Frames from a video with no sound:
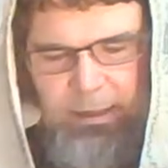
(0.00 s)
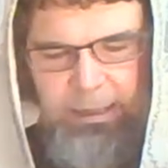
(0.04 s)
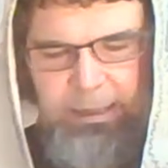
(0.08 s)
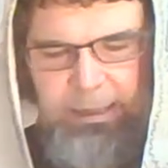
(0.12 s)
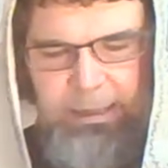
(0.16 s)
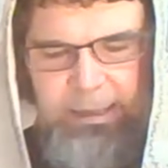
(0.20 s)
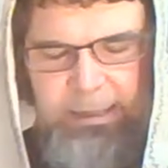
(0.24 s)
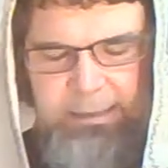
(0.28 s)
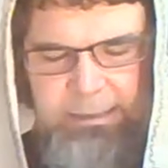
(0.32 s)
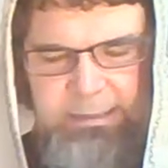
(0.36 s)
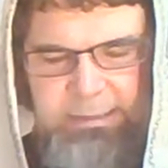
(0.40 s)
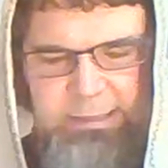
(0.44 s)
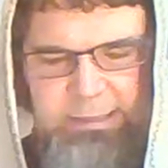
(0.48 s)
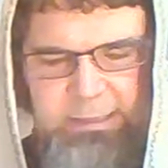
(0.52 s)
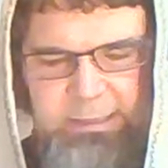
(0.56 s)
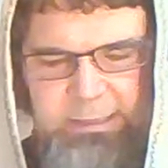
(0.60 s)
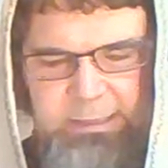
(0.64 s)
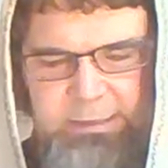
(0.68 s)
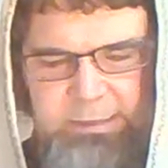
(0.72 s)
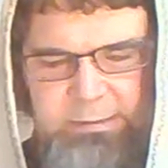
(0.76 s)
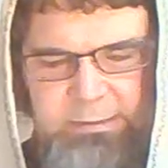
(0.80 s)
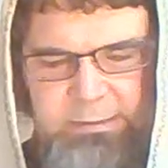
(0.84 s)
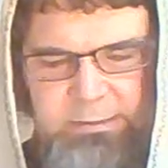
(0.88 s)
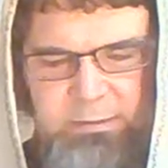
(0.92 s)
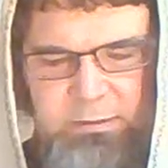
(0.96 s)
And it
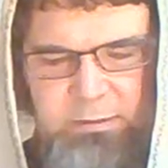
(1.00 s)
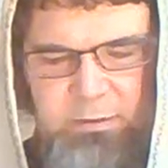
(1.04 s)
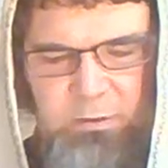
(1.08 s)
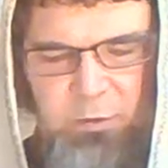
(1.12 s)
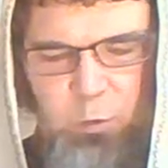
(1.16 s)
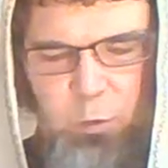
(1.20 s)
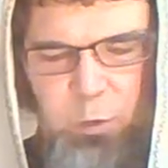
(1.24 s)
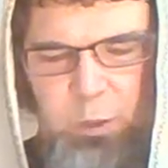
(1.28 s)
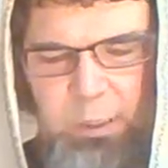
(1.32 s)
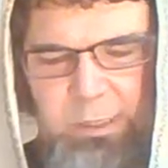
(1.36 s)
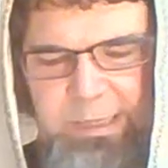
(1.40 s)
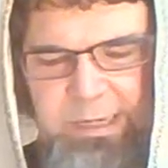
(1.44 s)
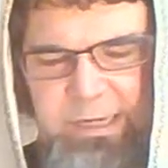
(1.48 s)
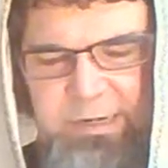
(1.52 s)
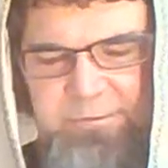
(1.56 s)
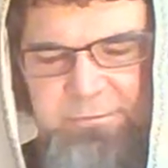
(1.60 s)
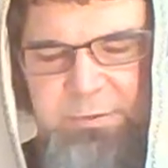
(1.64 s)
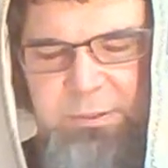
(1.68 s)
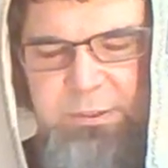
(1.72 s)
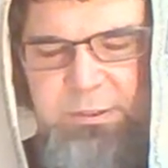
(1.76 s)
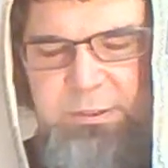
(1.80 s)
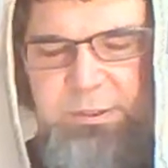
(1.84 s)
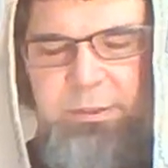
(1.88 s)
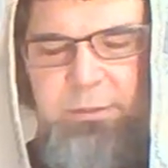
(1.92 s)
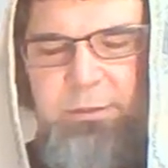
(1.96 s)
says, one
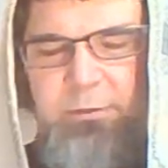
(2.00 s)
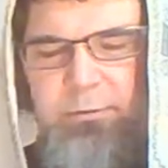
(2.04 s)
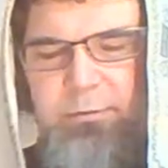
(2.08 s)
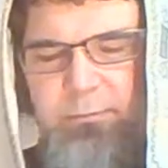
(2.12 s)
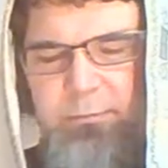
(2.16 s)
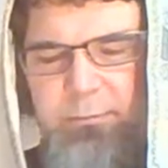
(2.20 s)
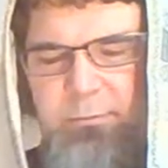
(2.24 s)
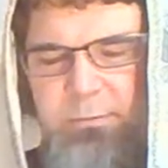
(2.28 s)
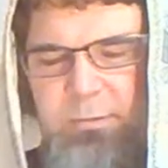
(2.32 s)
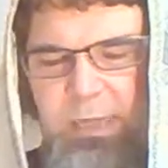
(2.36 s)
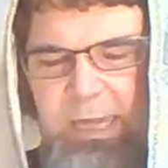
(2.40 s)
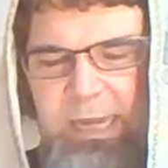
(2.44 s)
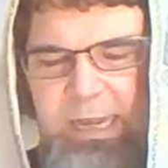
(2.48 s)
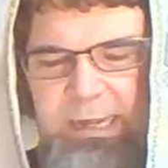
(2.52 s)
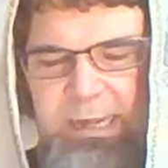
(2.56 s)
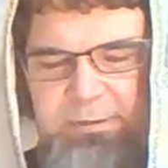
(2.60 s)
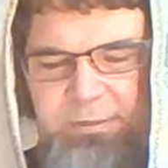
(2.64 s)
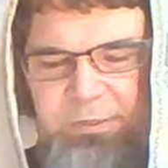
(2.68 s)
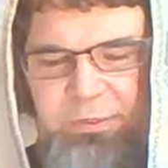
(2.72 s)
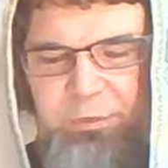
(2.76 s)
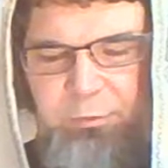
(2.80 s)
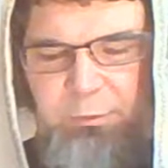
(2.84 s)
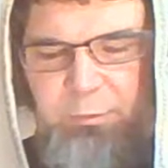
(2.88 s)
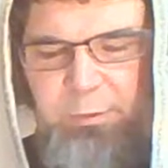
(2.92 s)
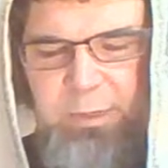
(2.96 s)
afternoon at
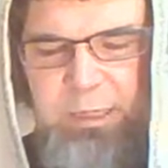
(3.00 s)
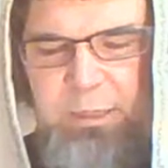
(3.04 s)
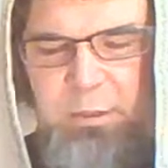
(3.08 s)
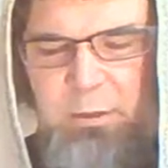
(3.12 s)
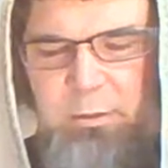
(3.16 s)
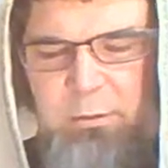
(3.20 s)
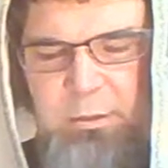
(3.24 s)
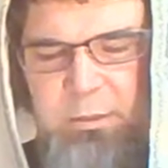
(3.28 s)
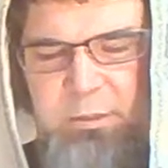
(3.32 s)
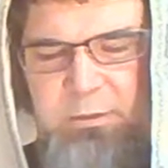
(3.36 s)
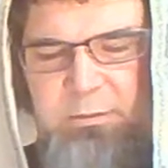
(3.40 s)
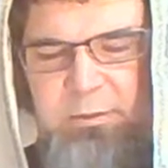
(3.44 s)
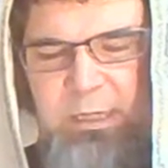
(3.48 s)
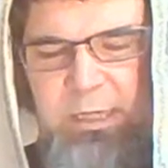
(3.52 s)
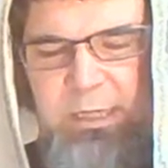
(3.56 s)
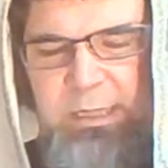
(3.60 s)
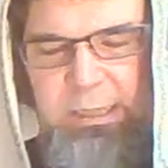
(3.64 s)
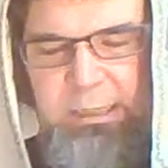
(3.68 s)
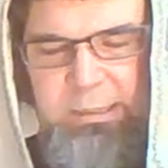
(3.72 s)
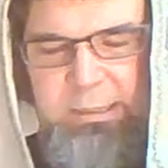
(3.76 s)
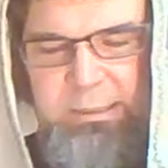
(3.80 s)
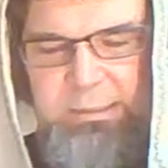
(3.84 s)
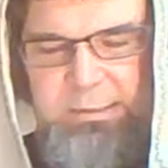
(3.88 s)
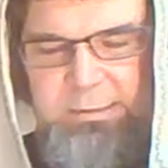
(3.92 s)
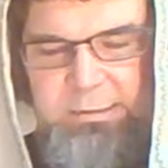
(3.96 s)
3
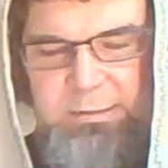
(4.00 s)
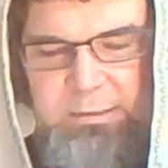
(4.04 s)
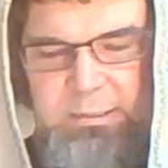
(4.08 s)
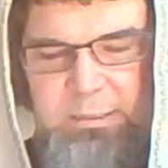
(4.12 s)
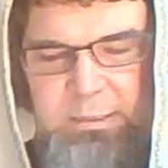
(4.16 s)
o'clock,